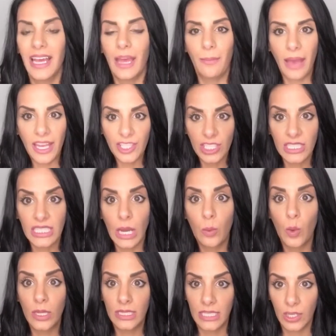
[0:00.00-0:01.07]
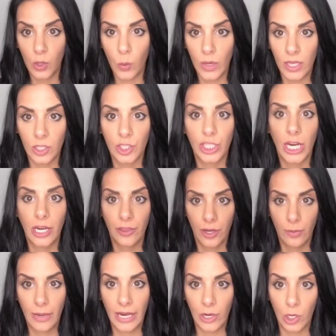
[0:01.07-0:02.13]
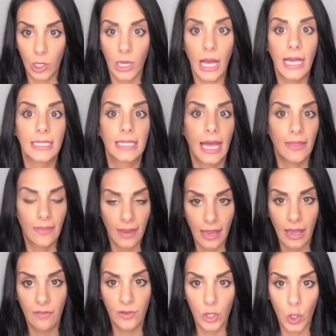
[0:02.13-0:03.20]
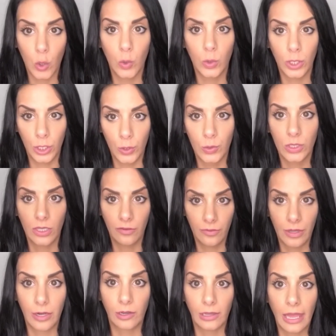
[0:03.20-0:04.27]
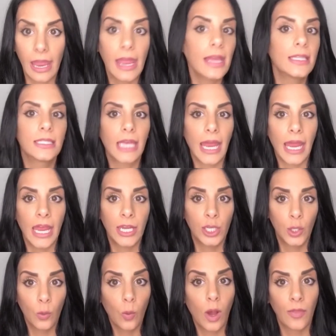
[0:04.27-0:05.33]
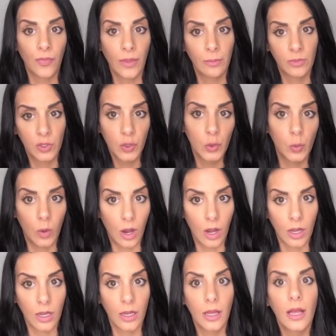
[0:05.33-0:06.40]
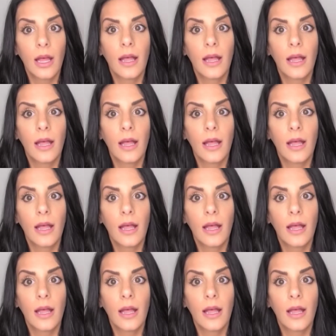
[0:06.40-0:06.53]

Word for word: Imagine someone's in a wheelchair, they're paralyzed, and they have no use of their legs, and you want them to walk.